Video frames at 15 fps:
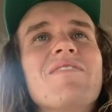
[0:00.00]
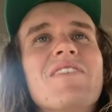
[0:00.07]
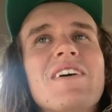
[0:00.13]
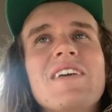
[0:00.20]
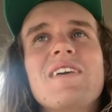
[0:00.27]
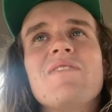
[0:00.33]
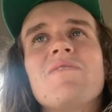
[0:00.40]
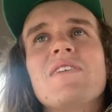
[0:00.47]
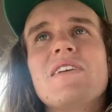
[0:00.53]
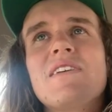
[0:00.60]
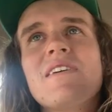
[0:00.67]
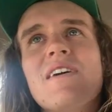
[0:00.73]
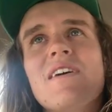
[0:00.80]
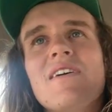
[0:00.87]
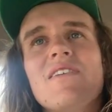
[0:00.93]
Here we
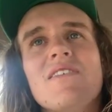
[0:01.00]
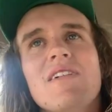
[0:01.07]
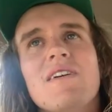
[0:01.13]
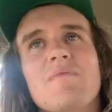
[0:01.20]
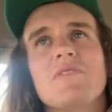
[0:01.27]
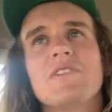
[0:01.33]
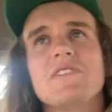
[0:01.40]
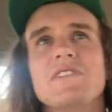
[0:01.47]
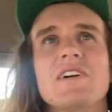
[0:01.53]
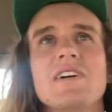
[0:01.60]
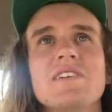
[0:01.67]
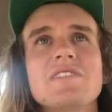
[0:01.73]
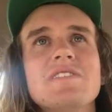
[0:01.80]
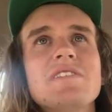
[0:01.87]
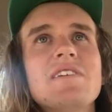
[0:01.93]
go. Let me
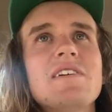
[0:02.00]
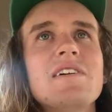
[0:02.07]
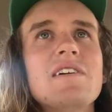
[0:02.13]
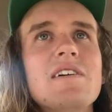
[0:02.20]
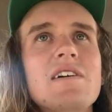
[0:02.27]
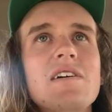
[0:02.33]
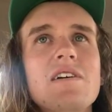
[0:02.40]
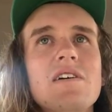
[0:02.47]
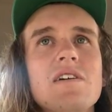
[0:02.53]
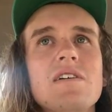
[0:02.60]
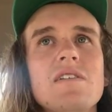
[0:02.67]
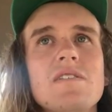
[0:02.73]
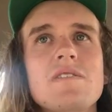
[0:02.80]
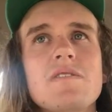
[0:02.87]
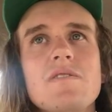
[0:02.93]
just
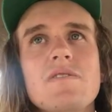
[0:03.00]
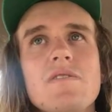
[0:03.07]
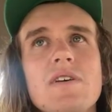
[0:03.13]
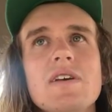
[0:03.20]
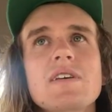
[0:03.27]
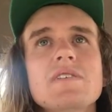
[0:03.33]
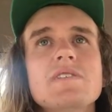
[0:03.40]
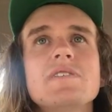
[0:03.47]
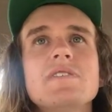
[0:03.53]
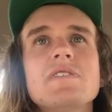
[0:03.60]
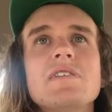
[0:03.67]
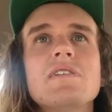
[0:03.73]
do this.